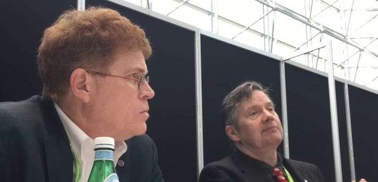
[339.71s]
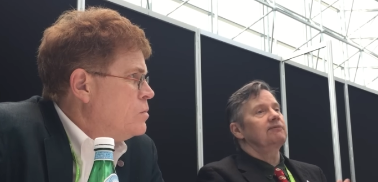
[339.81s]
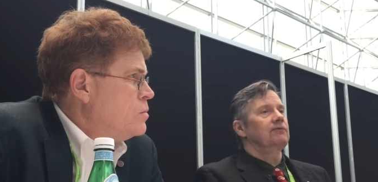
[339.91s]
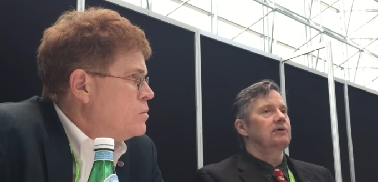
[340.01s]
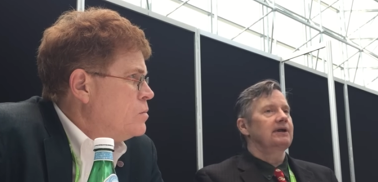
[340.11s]
Speaker 1: come
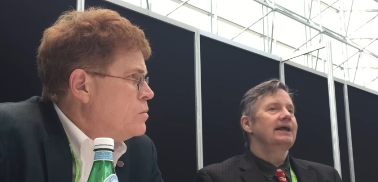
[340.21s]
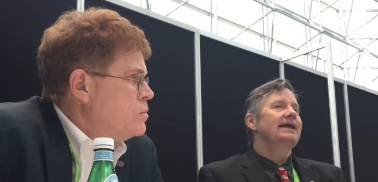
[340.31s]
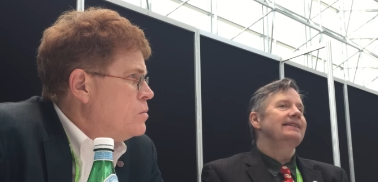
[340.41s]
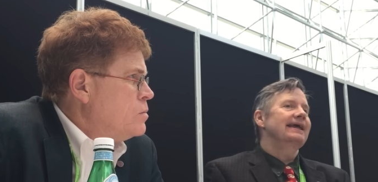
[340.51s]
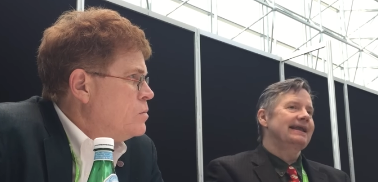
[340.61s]
before,
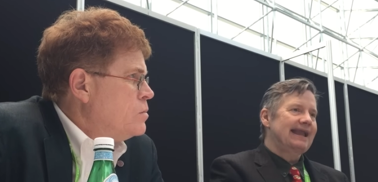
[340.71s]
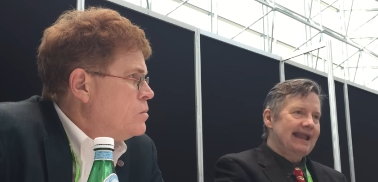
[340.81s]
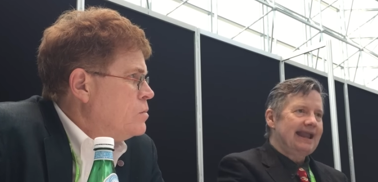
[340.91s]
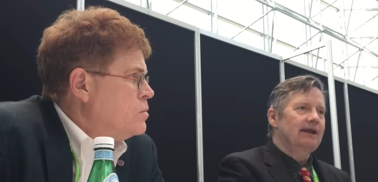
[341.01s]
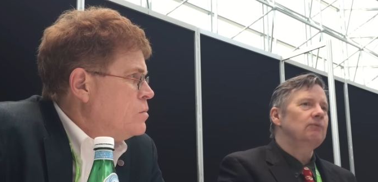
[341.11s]

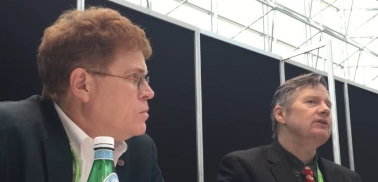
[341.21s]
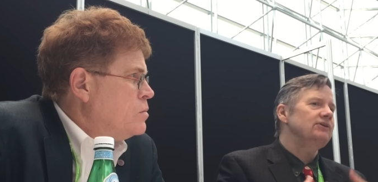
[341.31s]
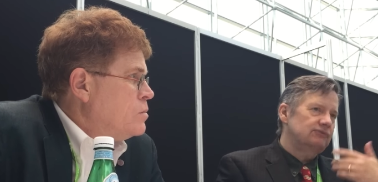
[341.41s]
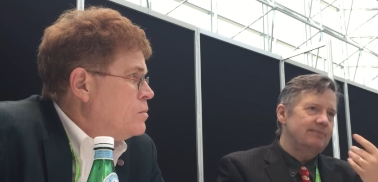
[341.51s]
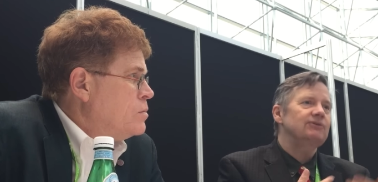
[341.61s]
they can.
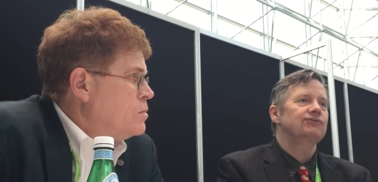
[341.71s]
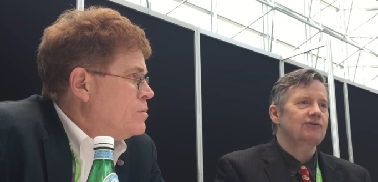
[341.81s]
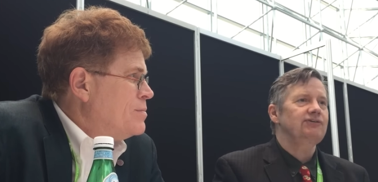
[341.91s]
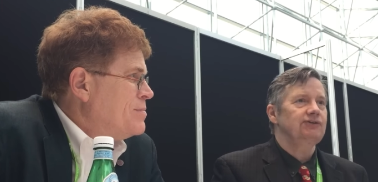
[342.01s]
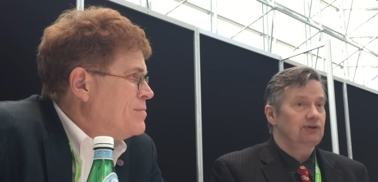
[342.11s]
One of the things we've been
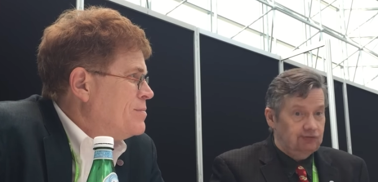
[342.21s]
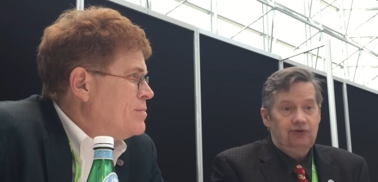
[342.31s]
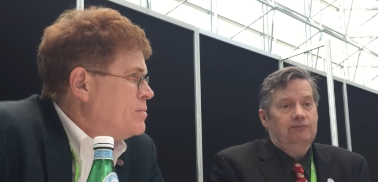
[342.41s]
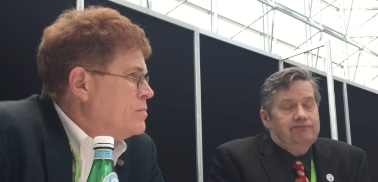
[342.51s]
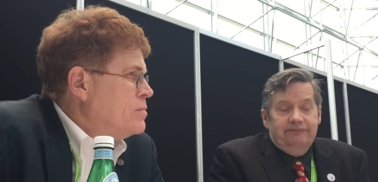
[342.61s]
stressing
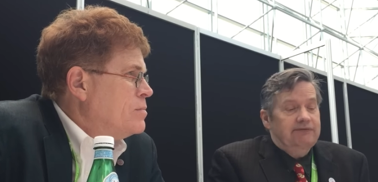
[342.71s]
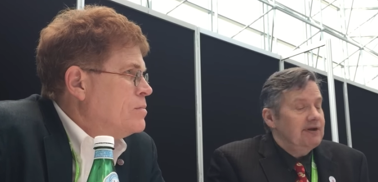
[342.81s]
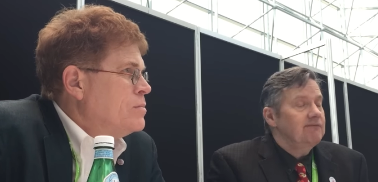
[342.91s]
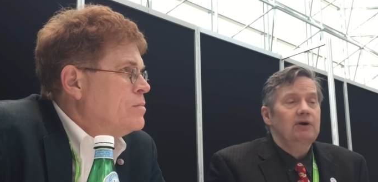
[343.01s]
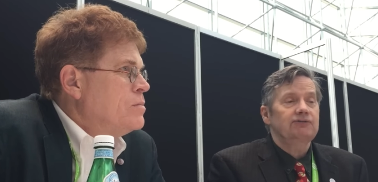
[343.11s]
is you, if
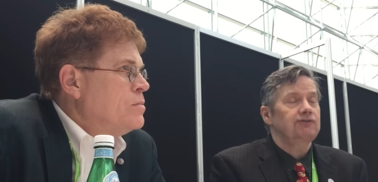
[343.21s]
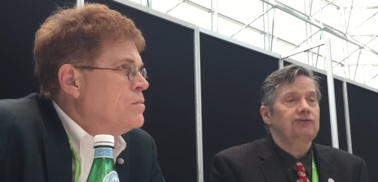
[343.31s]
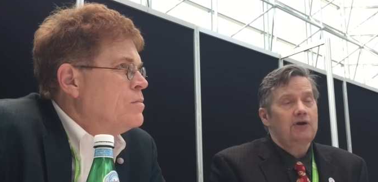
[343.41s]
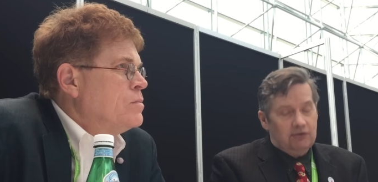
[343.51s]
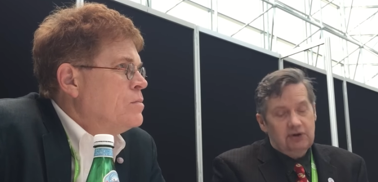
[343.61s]
you haven't watched
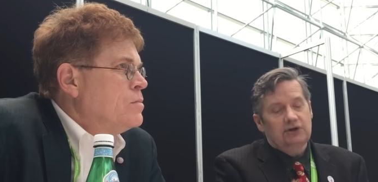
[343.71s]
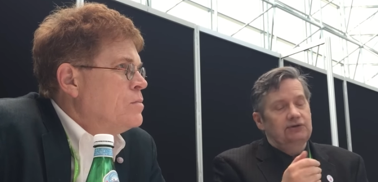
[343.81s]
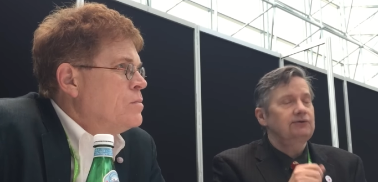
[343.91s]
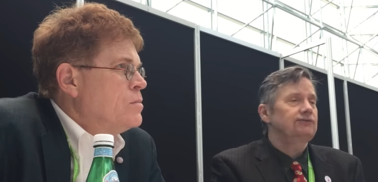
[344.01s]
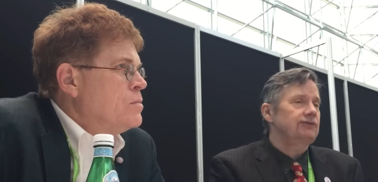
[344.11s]
the show,
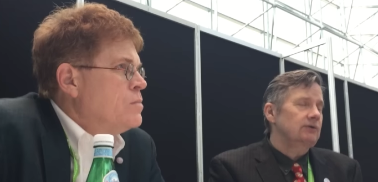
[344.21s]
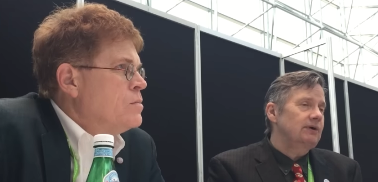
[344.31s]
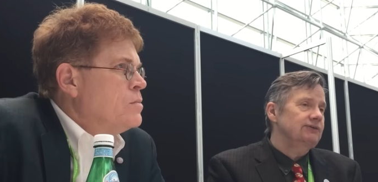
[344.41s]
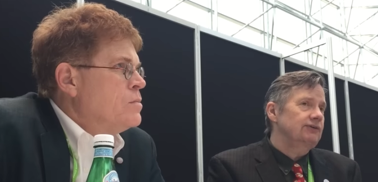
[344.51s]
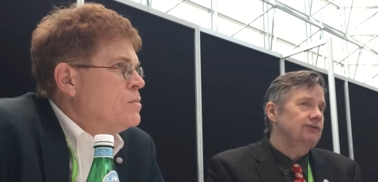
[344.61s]
you can
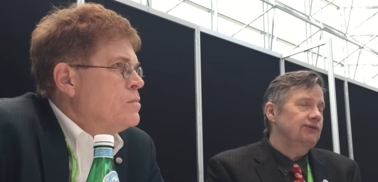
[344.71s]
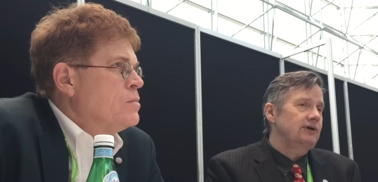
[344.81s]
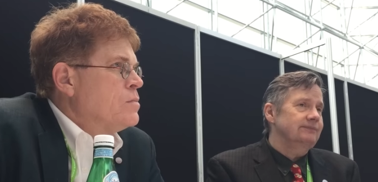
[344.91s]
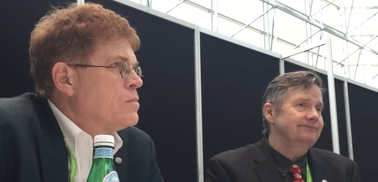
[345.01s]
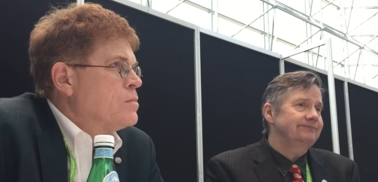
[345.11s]
start watching the
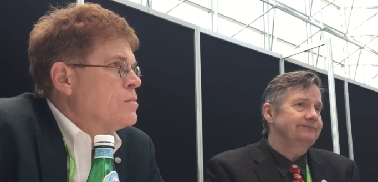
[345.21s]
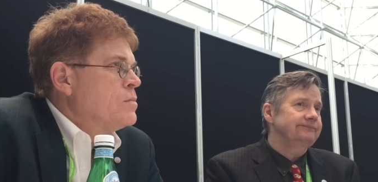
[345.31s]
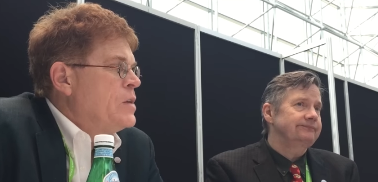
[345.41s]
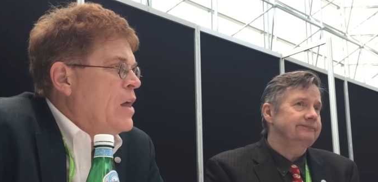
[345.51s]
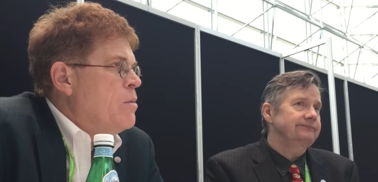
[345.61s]
show.
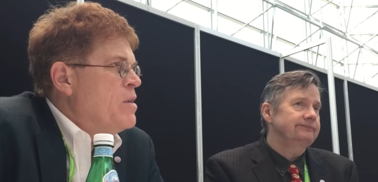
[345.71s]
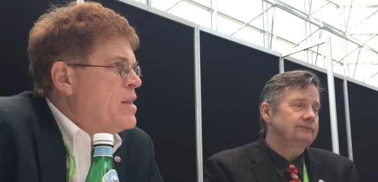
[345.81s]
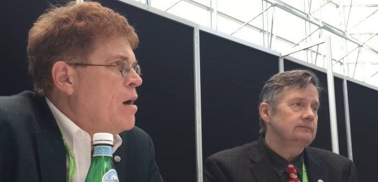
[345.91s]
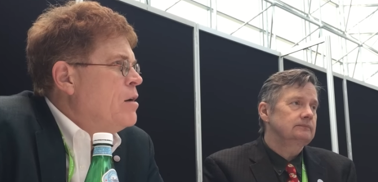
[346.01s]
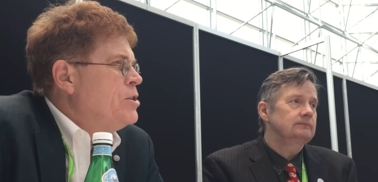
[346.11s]
Speaker 2: Yeah, the
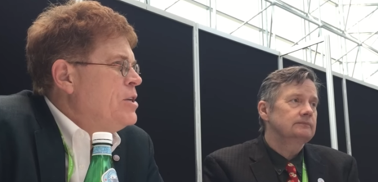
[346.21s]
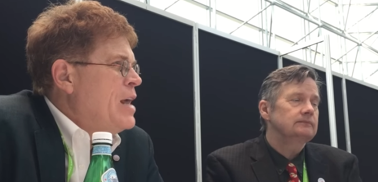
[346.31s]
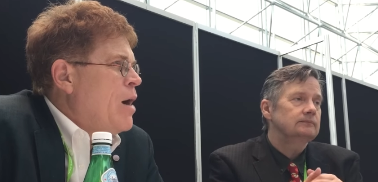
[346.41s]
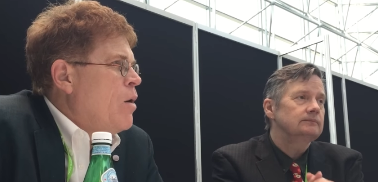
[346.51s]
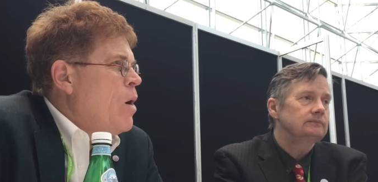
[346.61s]

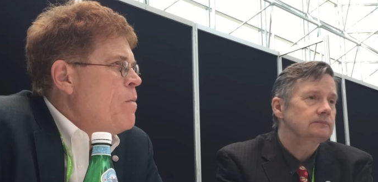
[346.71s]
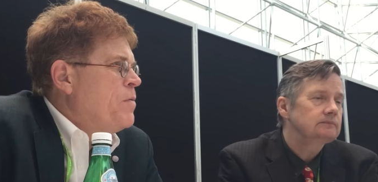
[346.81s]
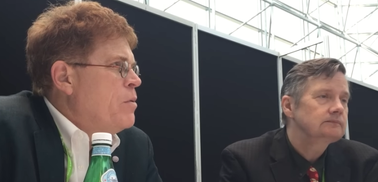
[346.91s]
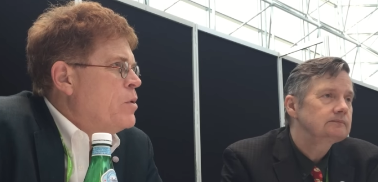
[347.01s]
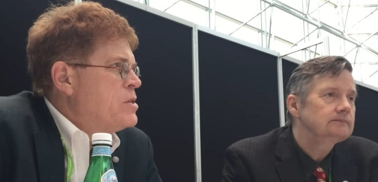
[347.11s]
mythology now,
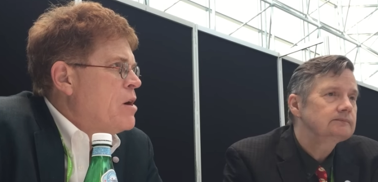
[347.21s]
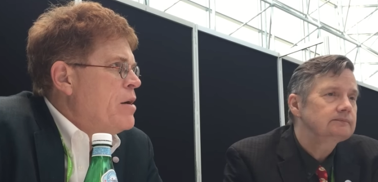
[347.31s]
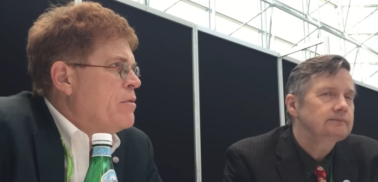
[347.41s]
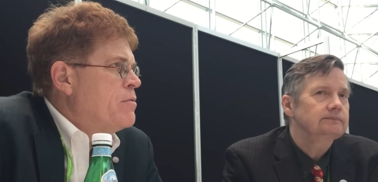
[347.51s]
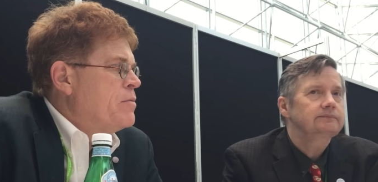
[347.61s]
hopefully we're
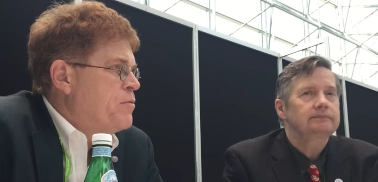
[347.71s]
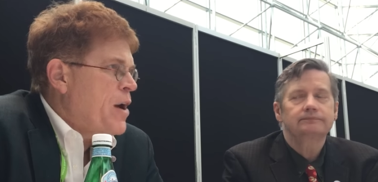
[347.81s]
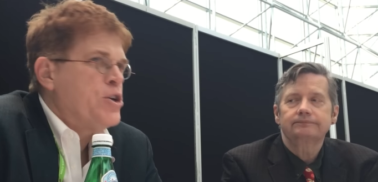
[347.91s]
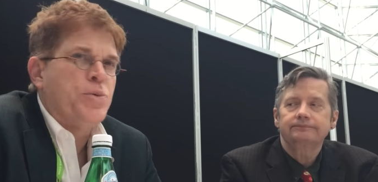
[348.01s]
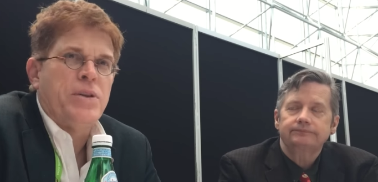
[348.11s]
starting
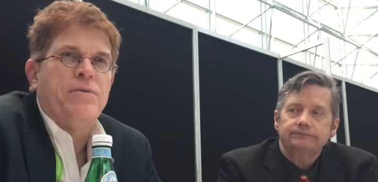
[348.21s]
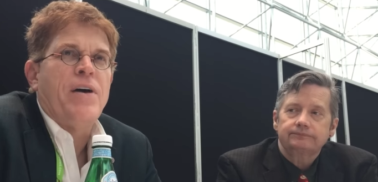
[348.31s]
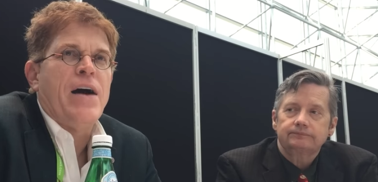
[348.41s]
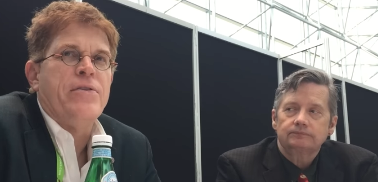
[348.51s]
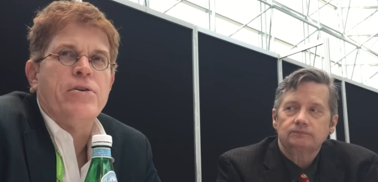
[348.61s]
fresh with the
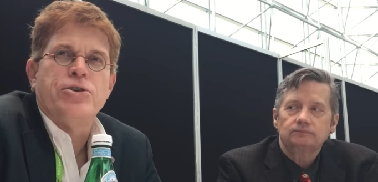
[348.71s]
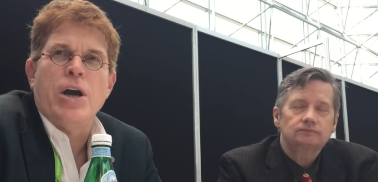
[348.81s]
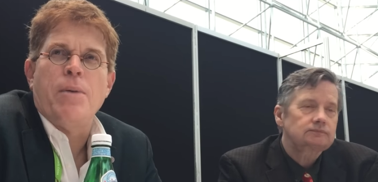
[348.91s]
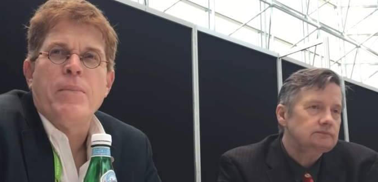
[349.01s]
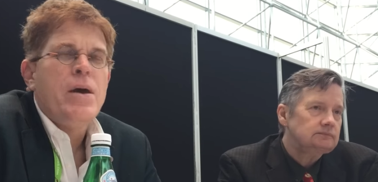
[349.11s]
five-year
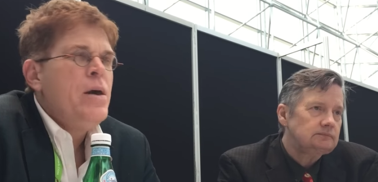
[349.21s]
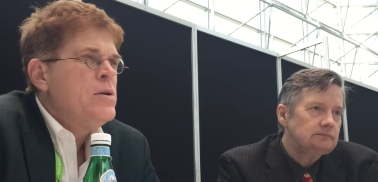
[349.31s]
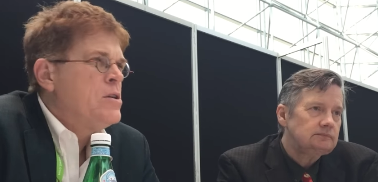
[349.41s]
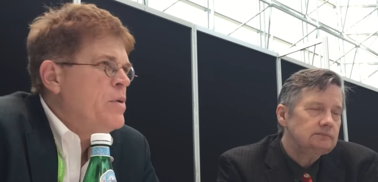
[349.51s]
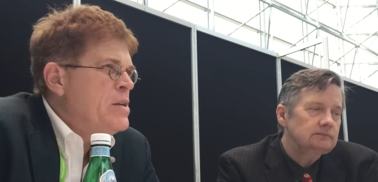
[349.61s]
jump,
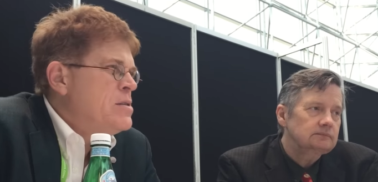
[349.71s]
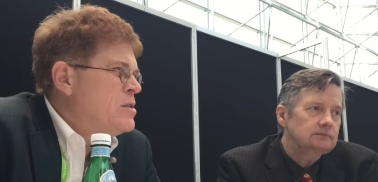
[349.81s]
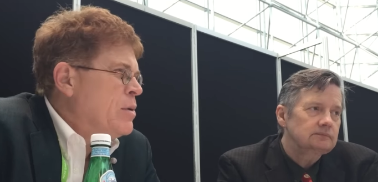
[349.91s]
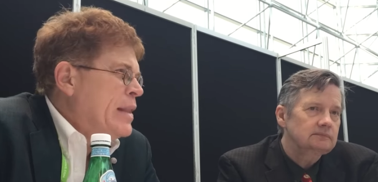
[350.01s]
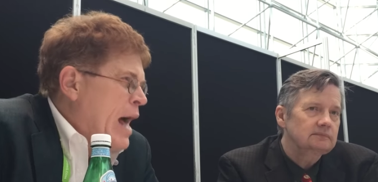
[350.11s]
so it
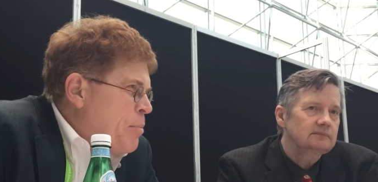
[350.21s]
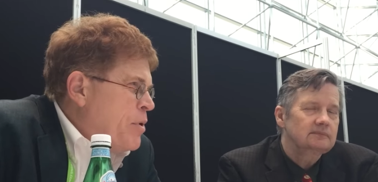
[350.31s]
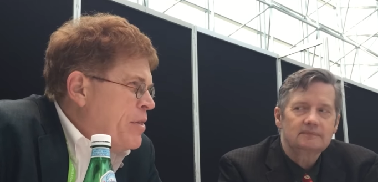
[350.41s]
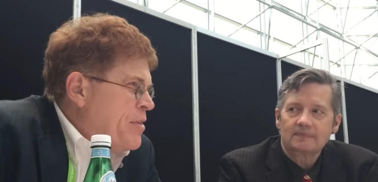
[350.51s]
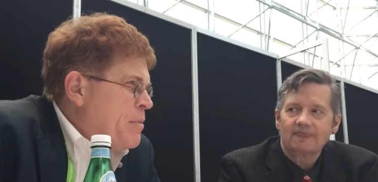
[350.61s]
isn't so
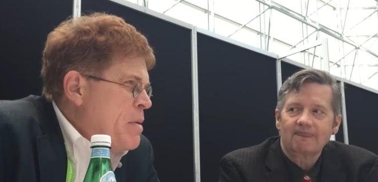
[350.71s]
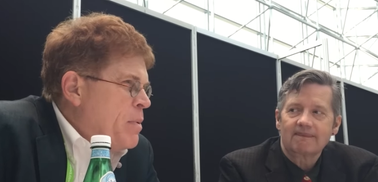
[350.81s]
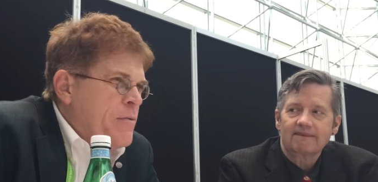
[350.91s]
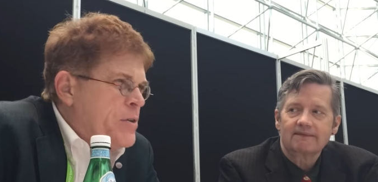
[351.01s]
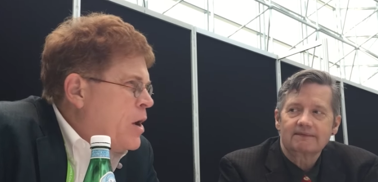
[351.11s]
labyrinth that
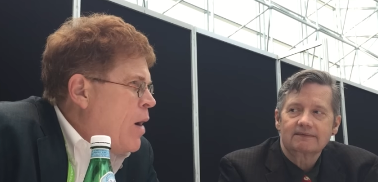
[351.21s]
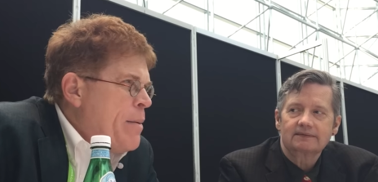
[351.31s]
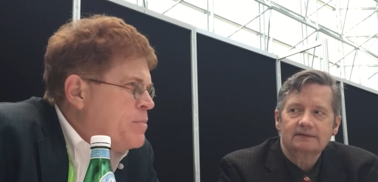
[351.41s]
people have to go,